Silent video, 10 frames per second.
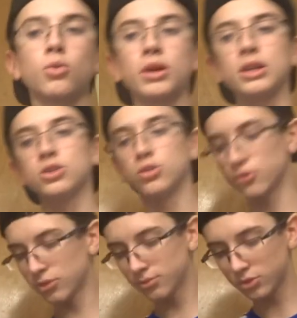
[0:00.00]
rant is
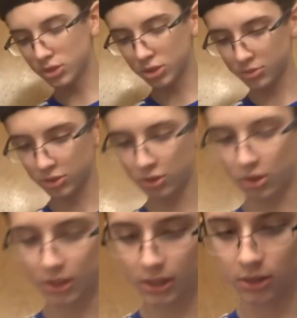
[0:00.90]
over. So
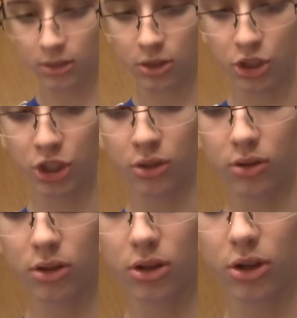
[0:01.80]
y'all can chill.